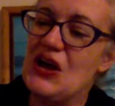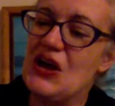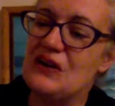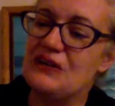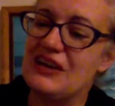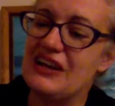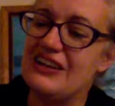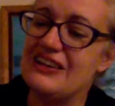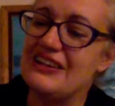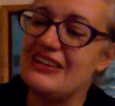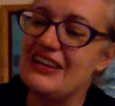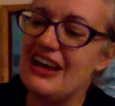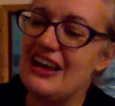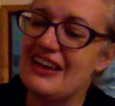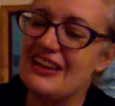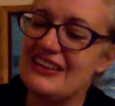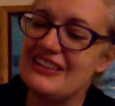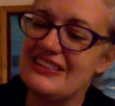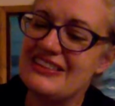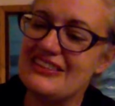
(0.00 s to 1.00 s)
Okay,
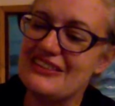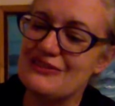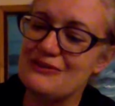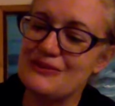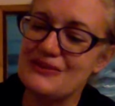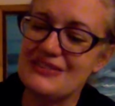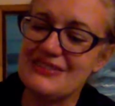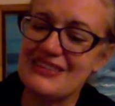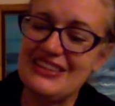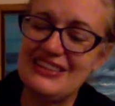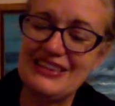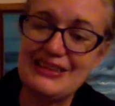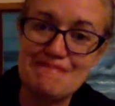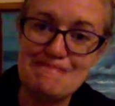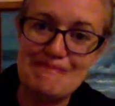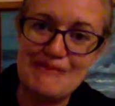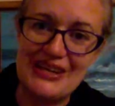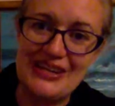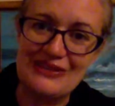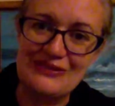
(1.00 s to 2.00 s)
this was like the
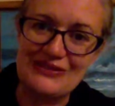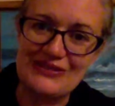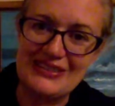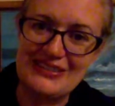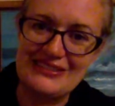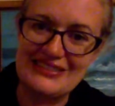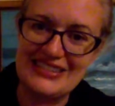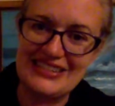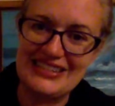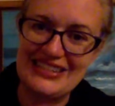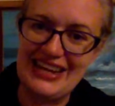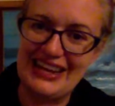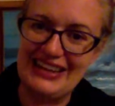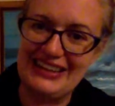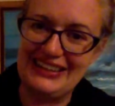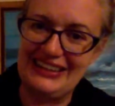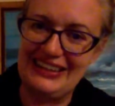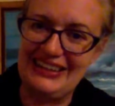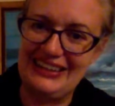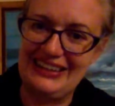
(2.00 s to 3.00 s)
main reason
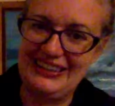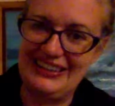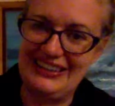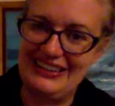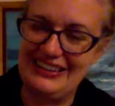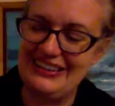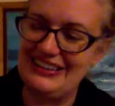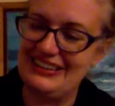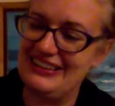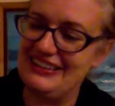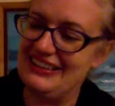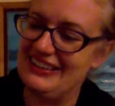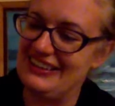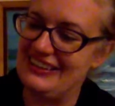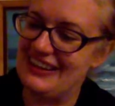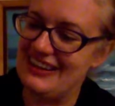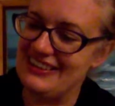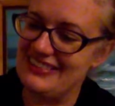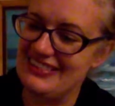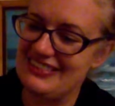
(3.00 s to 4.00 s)
I
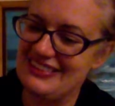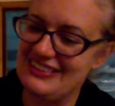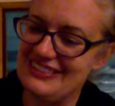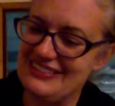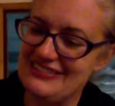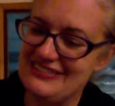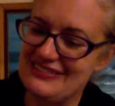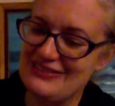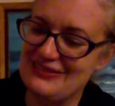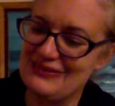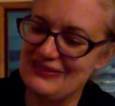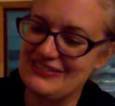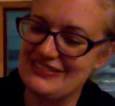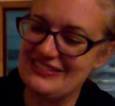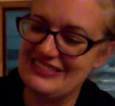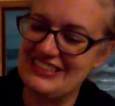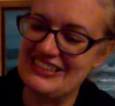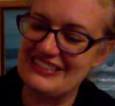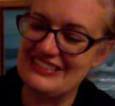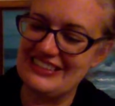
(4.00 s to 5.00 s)
got this. Was
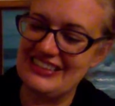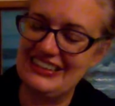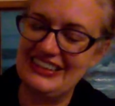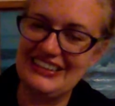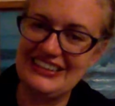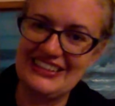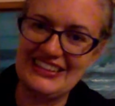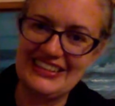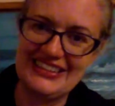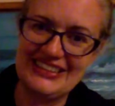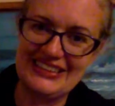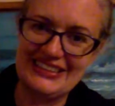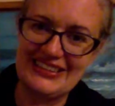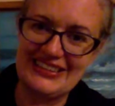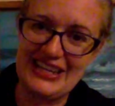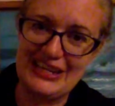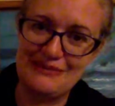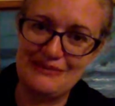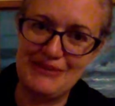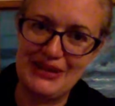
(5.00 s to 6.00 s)
it's like a little
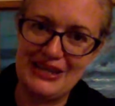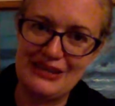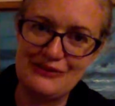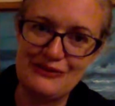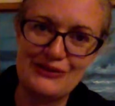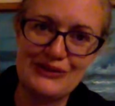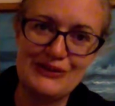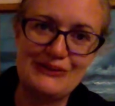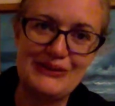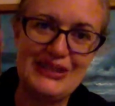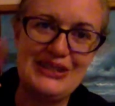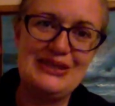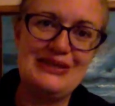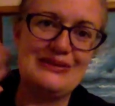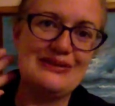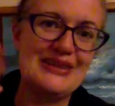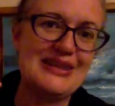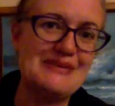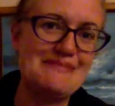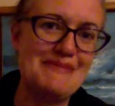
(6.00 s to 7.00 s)
headband for when you
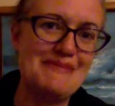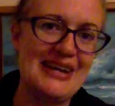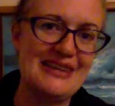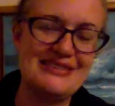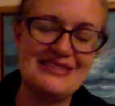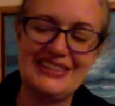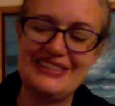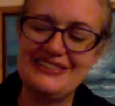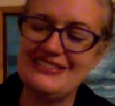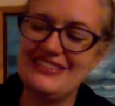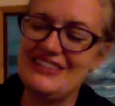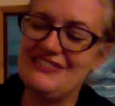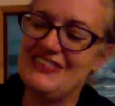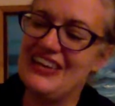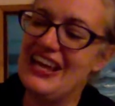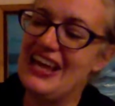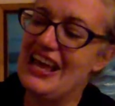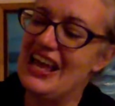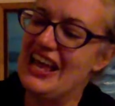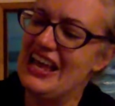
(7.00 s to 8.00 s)
do like mask and stuff.
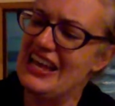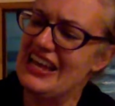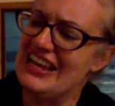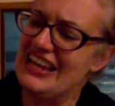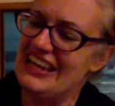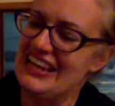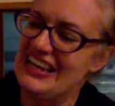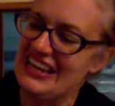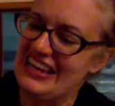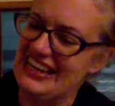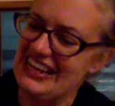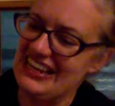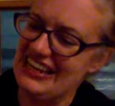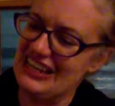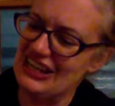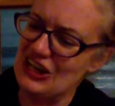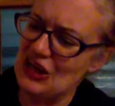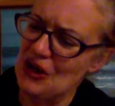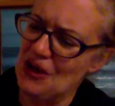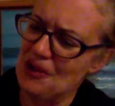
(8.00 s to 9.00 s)

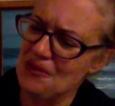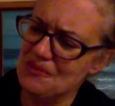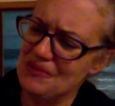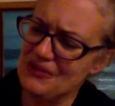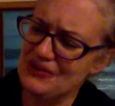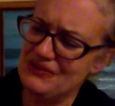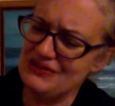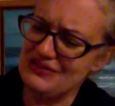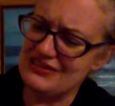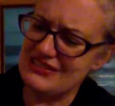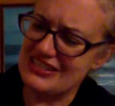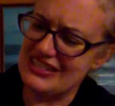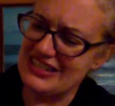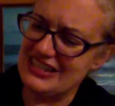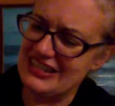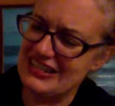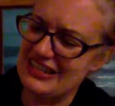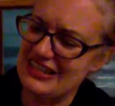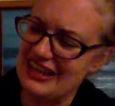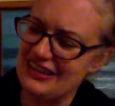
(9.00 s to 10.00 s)
It almost,
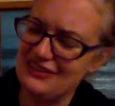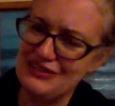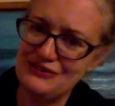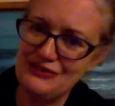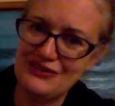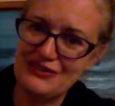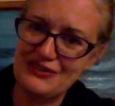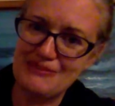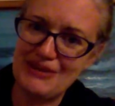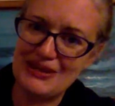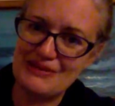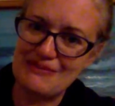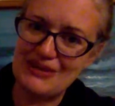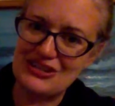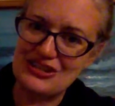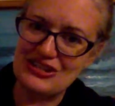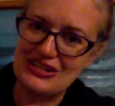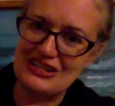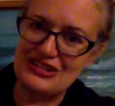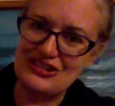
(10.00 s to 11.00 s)
I don't know if it's my
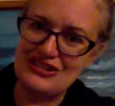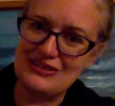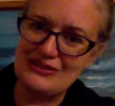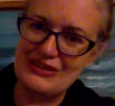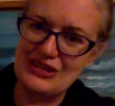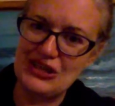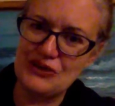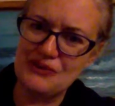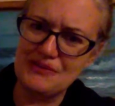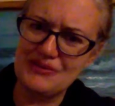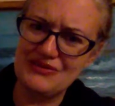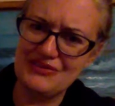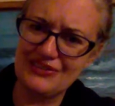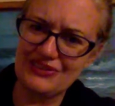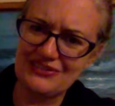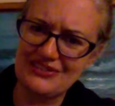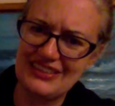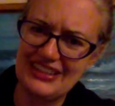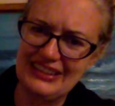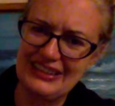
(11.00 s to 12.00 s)
imagination, it almost
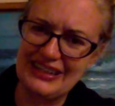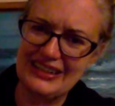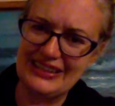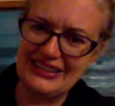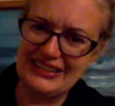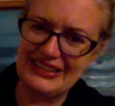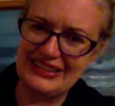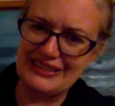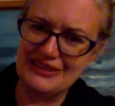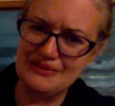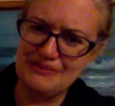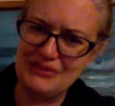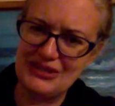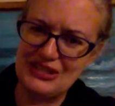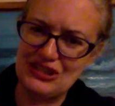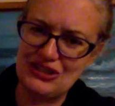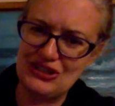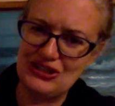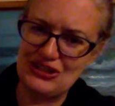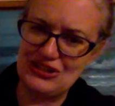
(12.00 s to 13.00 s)
looks like a little bit
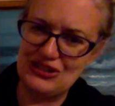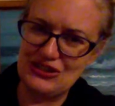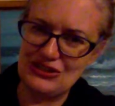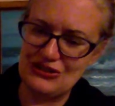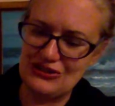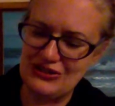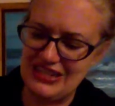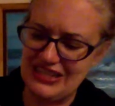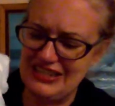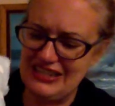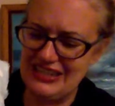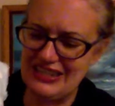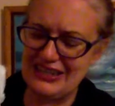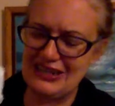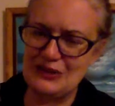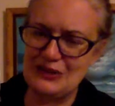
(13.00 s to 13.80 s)
dirty, and